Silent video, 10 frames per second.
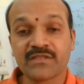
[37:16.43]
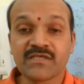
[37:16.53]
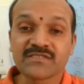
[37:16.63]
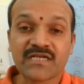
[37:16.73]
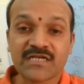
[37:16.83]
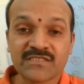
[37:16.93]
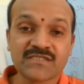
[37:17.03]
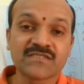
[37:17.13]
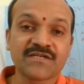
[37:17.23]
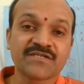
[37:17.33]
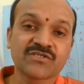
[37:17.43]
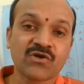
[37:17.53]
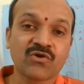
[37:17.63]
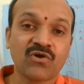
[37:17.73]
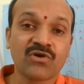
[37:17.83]
These energy states
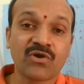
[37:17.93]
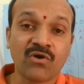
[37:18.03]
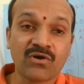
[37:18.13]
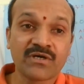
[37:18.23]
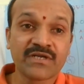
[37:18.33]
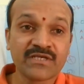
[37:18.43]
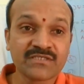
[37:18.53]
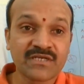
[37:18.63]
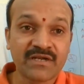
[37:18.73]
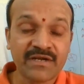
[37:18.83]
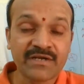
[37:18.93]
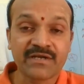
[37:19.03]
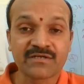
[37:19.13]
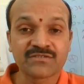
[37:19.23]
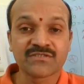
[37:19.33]
are called non-degenerate
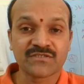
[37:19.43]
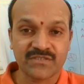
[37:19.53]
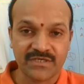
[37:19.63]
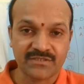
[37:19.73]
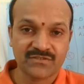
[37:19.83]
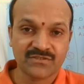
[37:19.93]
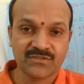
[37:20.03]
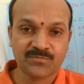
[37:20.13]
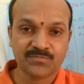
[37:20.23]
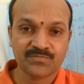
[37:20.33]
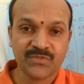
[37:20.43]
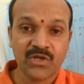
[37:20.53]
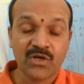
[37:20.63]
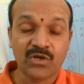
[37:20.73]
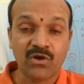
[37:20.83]
energy states.
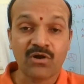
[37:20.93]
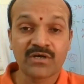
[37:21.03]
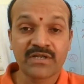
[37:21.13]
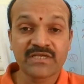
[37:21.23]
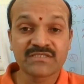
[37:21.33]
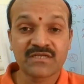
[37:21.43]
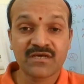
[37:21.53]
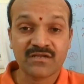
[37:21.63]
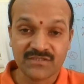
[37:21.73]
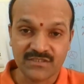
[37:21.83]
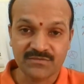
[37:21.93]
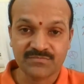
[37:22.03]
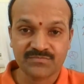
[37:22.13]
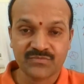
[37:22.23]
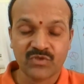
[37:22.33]
Non-degeneracy.
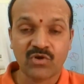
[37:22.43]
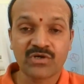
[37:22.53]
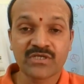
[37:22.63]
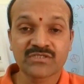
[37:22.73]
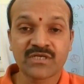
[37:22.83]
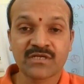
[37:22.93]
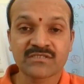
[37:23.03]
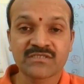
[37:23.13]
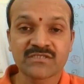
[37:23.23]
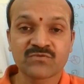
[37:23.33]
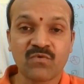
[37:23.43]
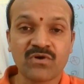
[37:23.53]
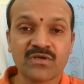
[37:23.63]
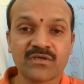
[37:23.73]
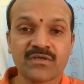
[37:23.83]
Non-degeneracy is what?